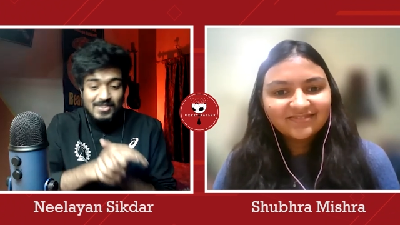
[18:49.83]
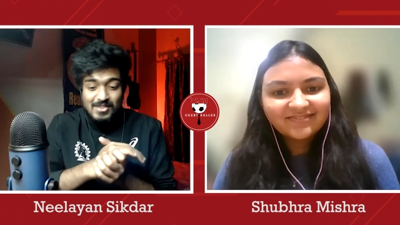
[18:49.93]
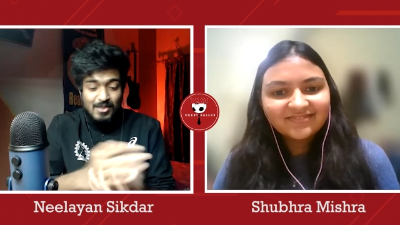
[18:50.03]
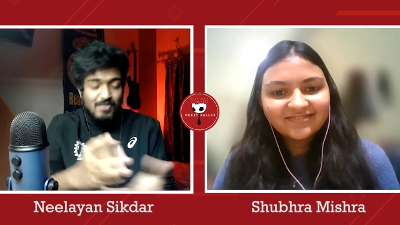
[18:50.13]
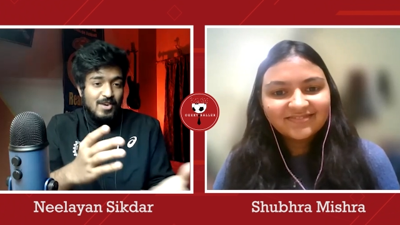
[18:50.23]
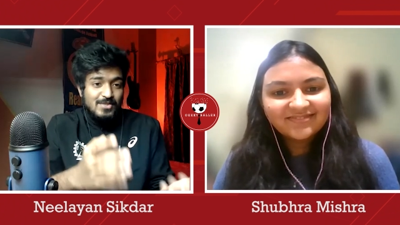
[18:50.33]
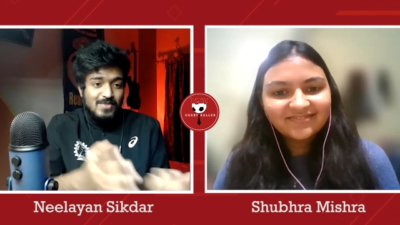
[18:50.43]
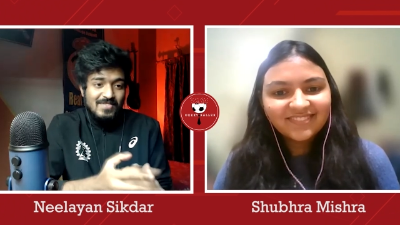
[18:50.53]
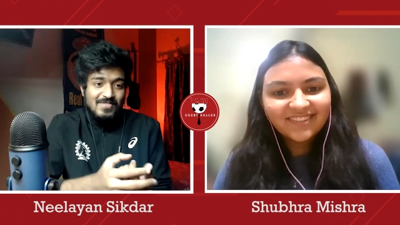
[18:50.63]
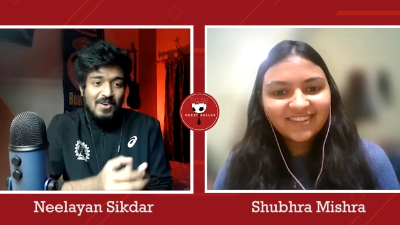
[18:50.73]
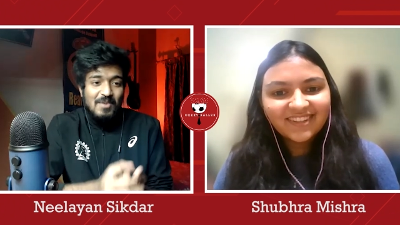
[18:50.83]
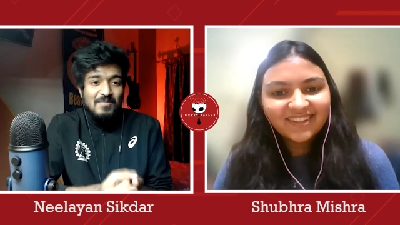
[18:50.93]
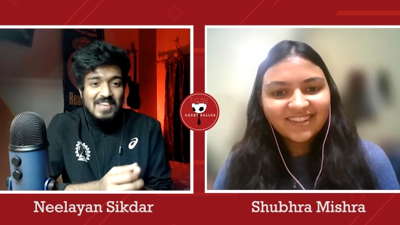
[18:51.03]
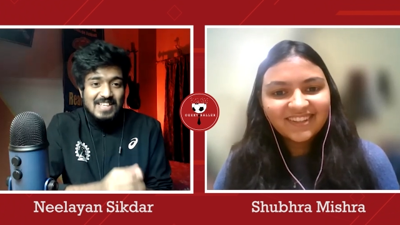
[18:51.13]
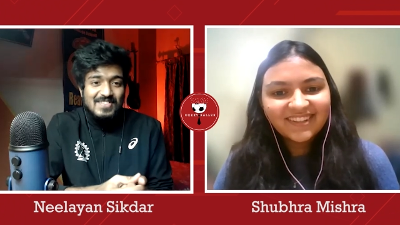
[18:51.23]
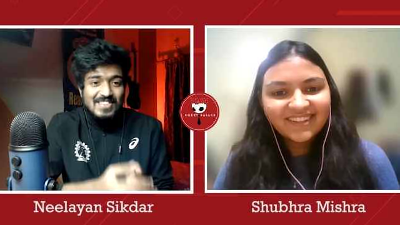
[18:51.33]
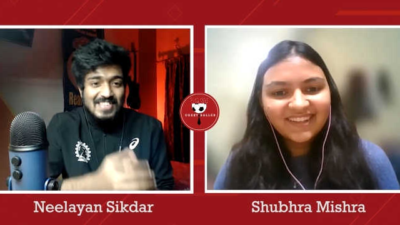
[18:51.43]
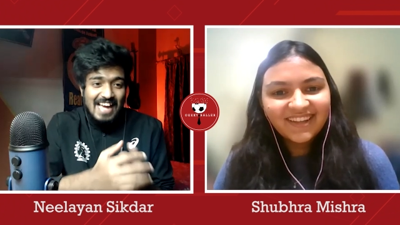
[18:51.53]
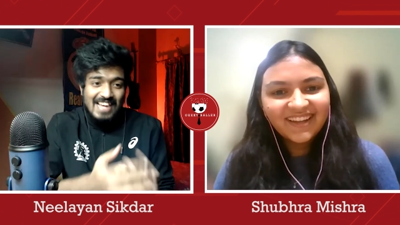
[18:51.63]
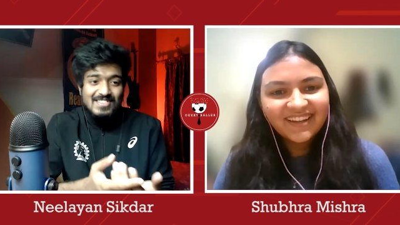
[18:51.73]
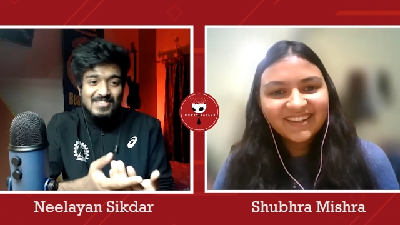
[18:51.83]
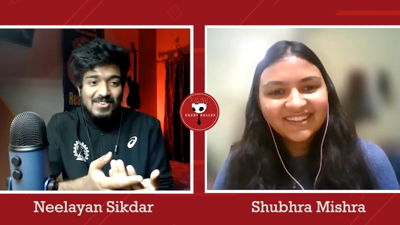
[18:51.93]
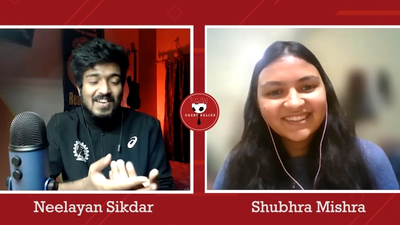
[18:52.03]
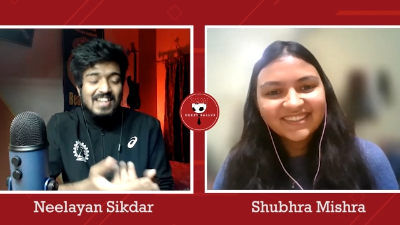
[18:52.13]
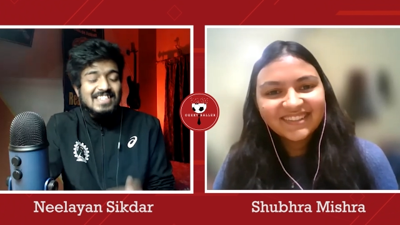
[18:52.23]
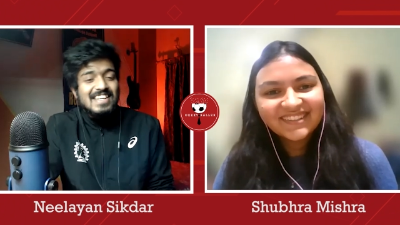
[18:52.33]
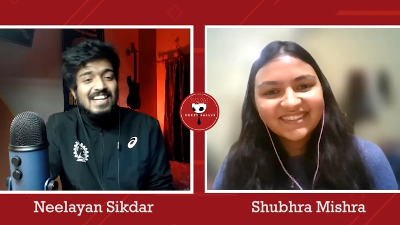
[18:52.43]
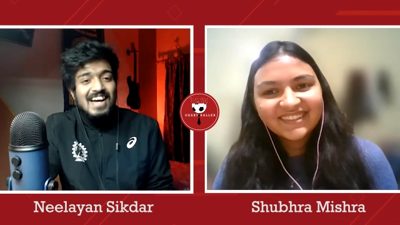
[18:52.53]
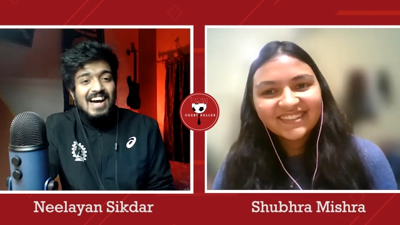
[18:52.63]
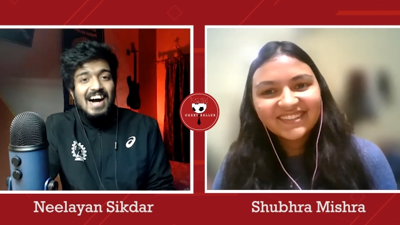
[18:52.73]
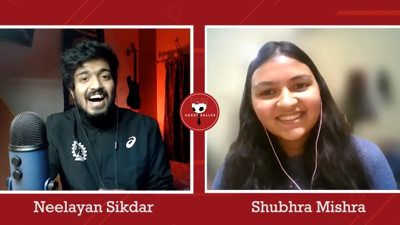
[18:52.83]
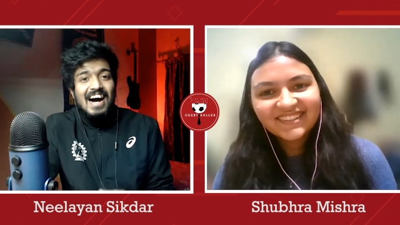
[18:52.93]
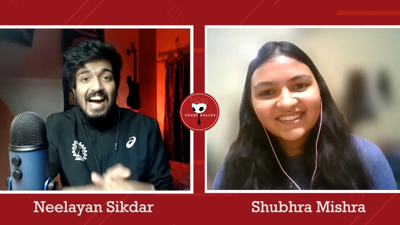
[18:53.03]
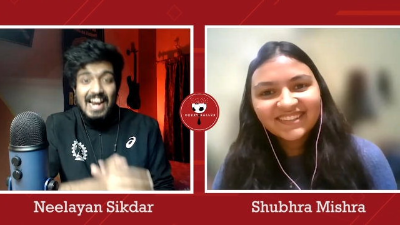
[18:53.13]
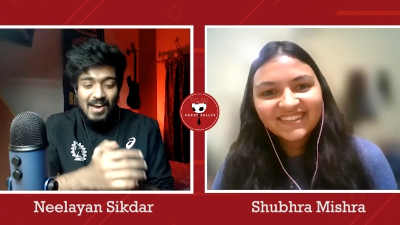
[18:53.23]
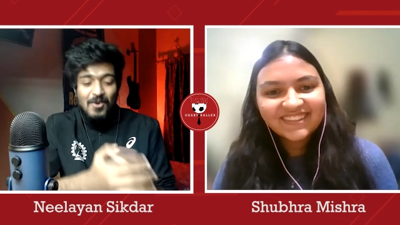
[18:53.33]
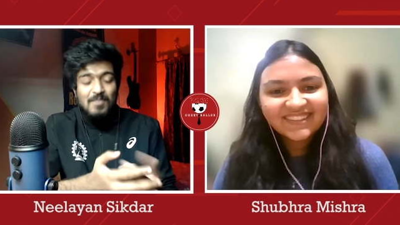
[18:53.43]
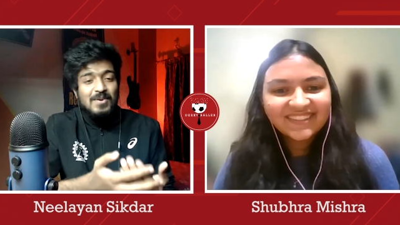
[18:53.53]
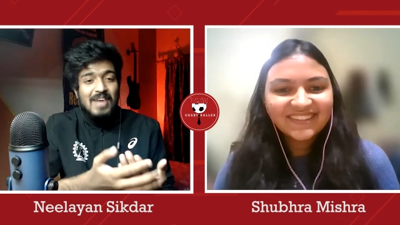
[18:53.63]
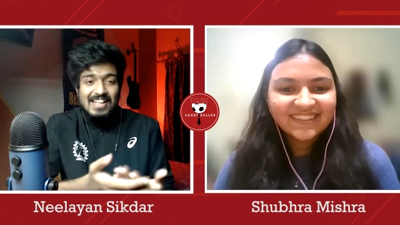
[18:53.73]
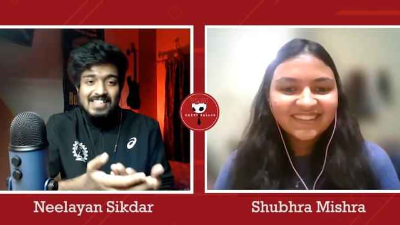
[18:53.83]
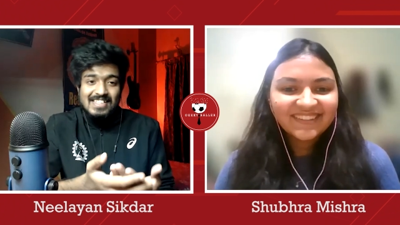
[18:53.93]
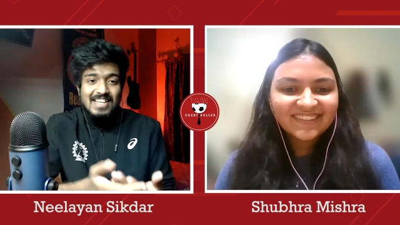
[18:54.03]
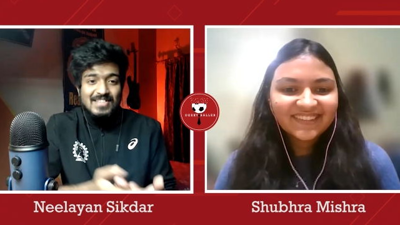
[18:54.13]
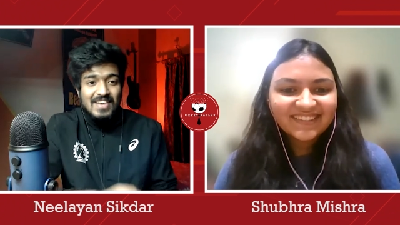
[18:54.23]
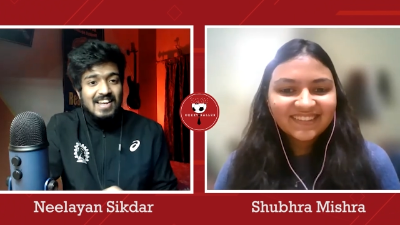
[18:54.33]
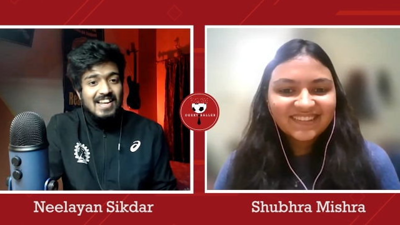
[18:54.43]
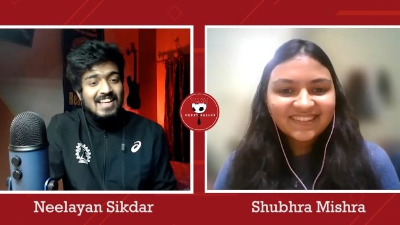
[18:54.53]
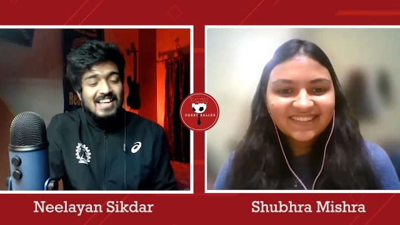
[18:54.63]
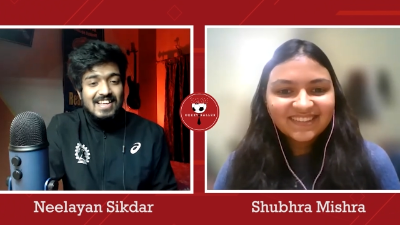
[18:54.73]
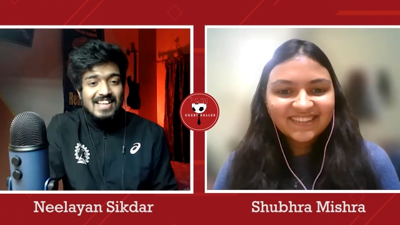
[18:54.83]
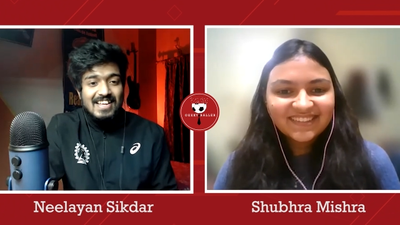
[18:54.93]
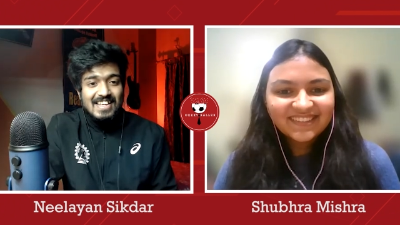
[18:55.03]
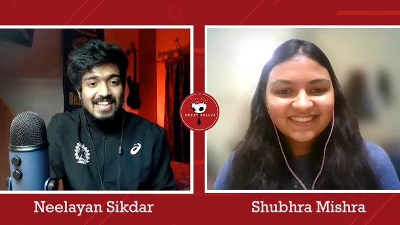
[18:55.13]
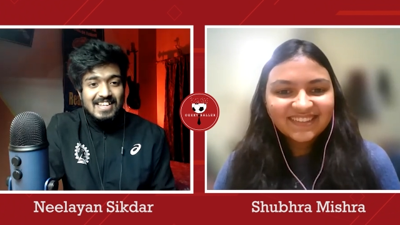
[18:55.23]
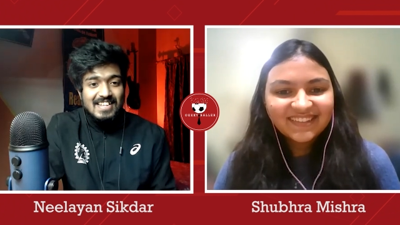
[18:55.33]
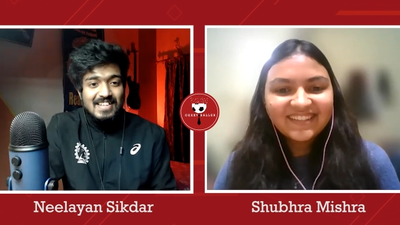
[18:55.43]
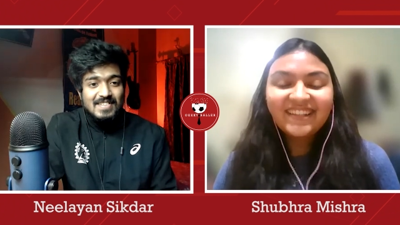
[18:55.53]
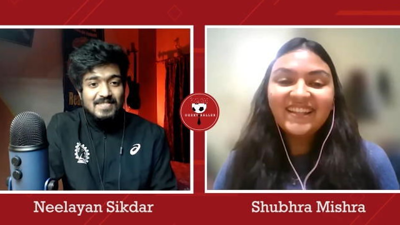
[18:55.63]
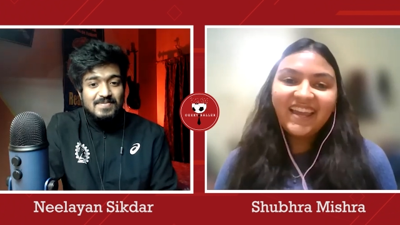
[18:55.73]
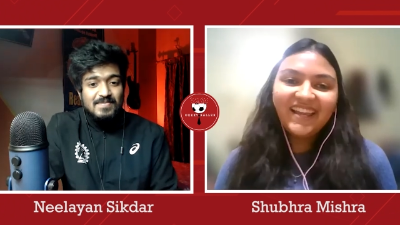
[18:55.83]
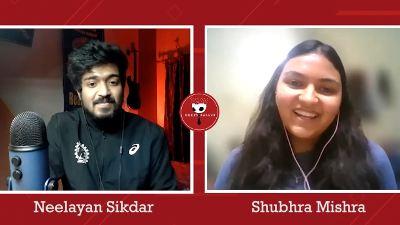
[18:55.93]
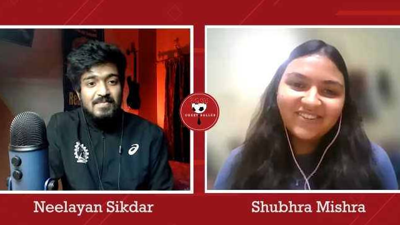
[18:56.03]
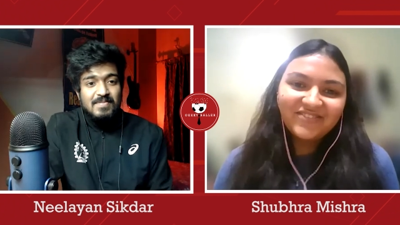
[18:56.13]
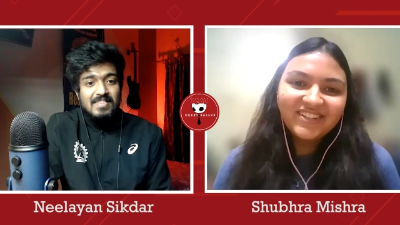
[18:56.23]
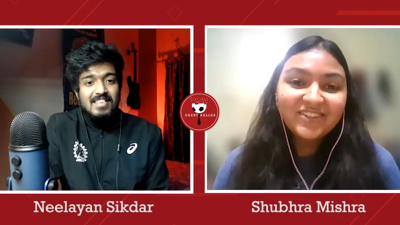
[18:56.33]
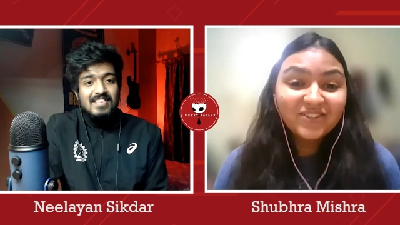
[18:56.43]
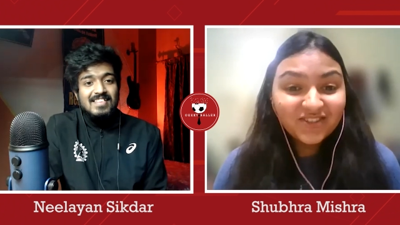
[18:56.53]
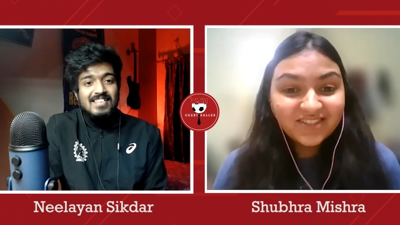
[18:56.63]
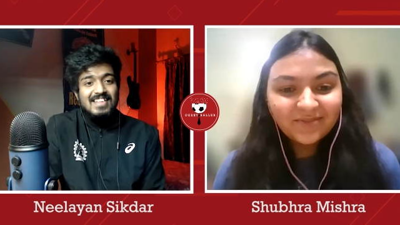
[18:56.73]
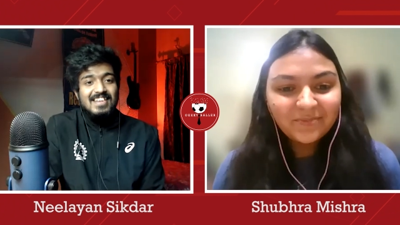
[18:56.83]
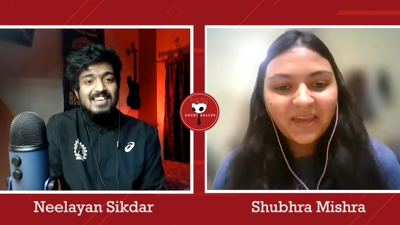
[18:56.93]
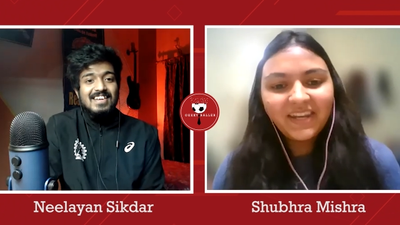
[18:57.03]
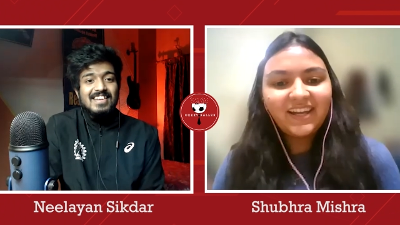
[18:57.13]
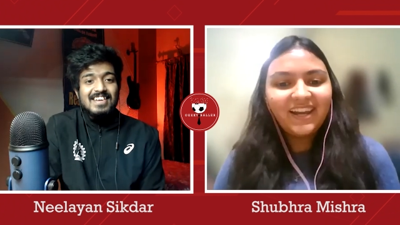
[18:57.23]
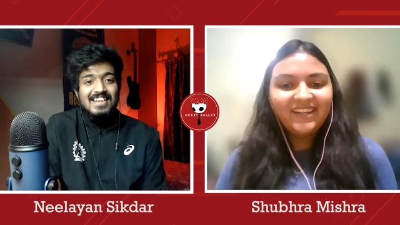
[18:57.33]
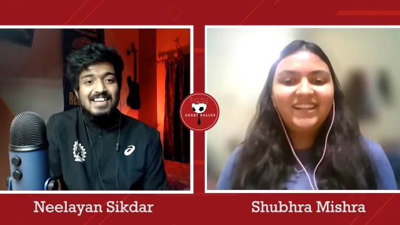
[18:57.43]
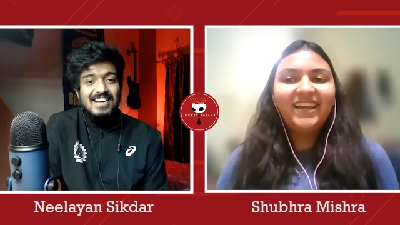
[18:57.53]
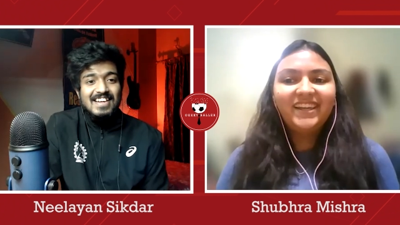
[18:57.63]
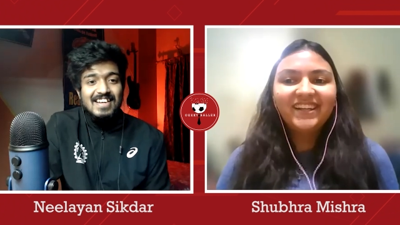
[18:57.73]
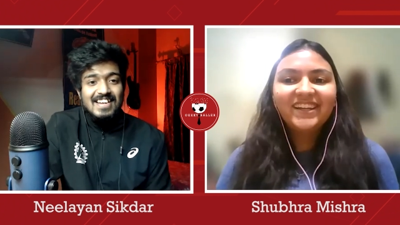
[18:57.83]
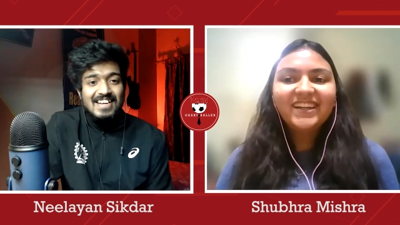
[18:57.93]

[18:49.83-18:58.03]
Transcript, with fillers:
Speaker 1: you're the first one from Facebook. So thank you so mm-hmm. much. Uh, and I hope you like this as well.
Speaker 2: I loved it. You're just very kind, Anand.